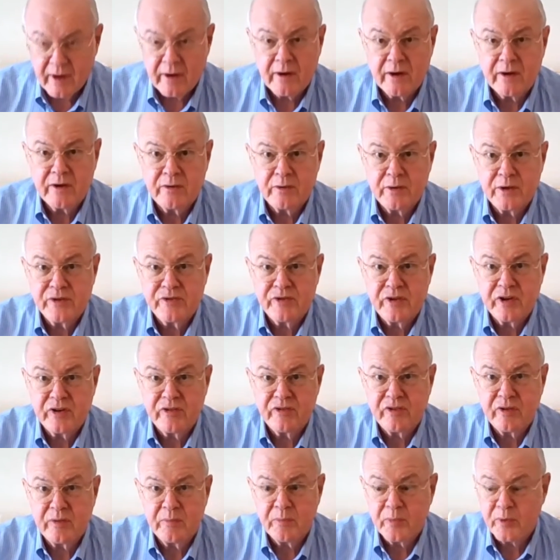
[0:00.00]

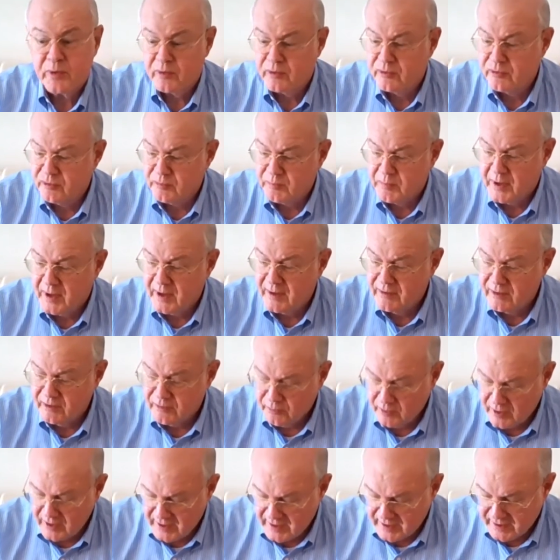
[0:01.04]
characteristics imposed by the
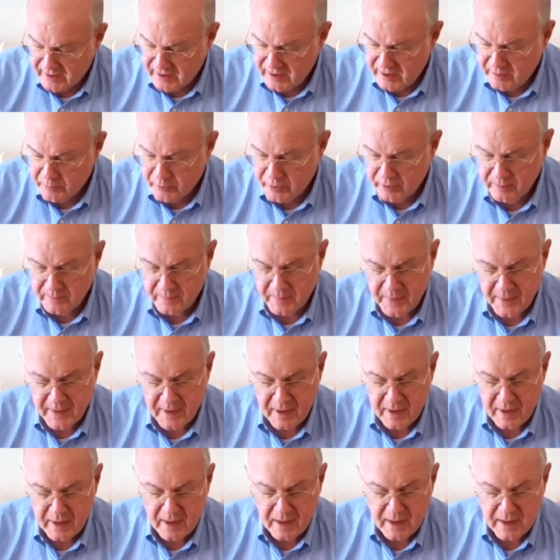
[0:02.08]
triac dimmer
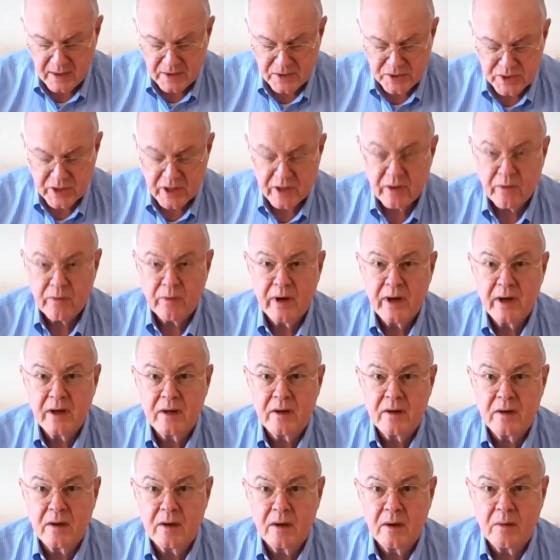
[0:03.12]
and
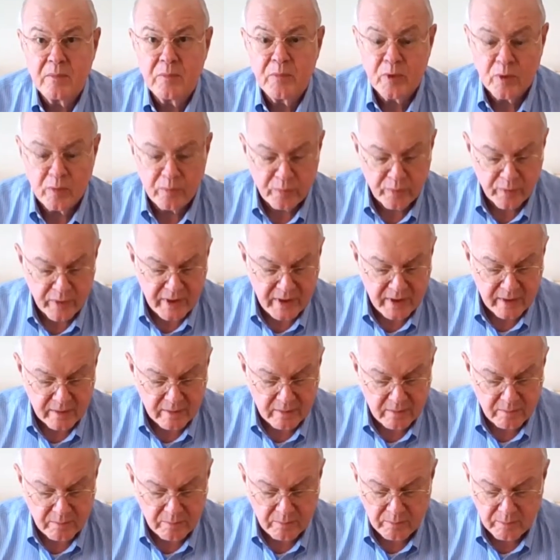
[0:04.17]
generate
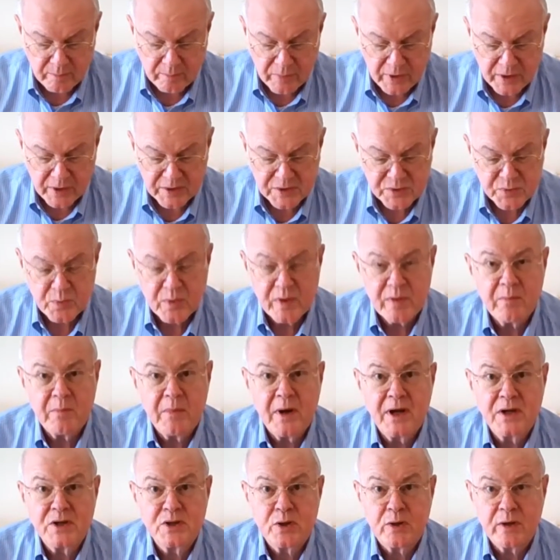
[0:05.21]
appropriate pulse width
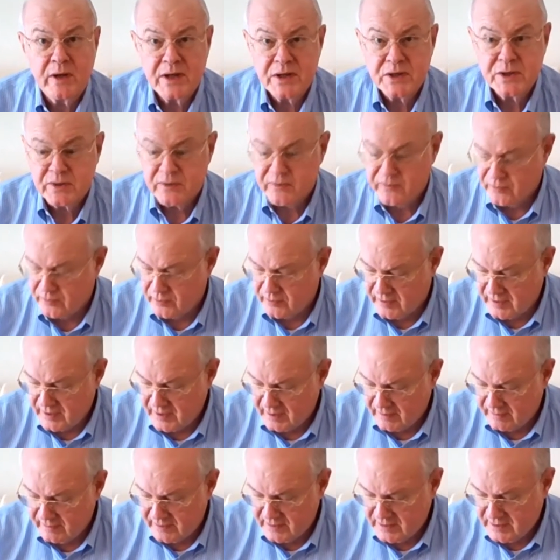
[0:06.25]
modulation for the
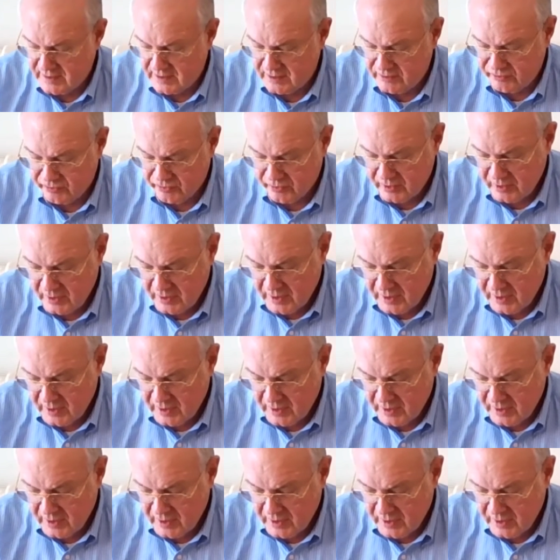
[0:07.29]
LEDs.